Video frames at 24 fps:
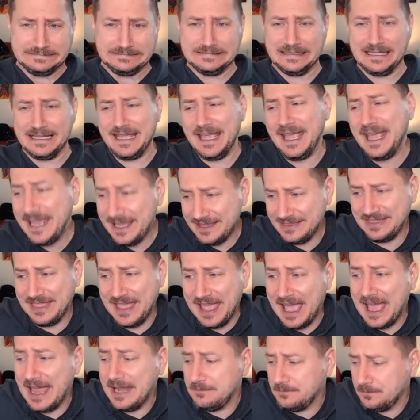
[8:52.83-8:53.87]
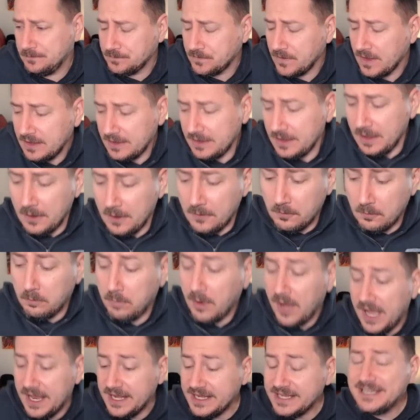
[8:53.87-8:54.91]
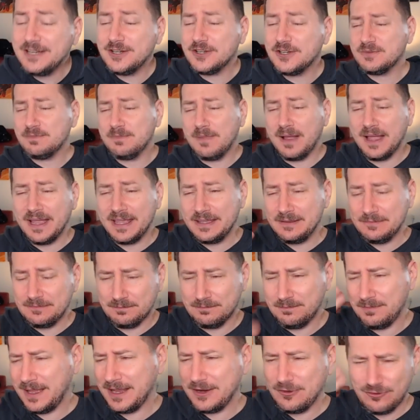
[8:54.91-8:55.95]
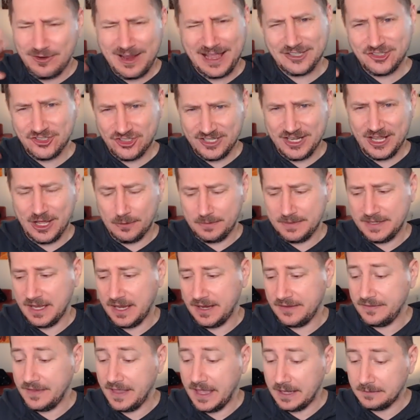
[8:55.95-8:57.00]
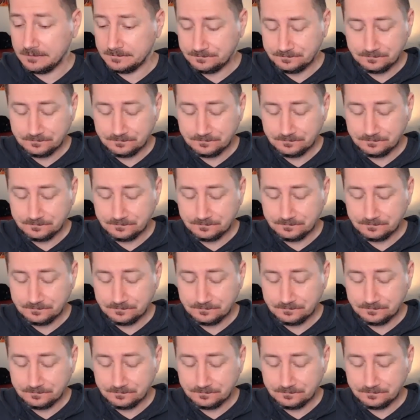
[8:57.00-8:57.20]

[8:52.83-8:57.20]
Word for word: I hate that, but here's my, my rationale behind that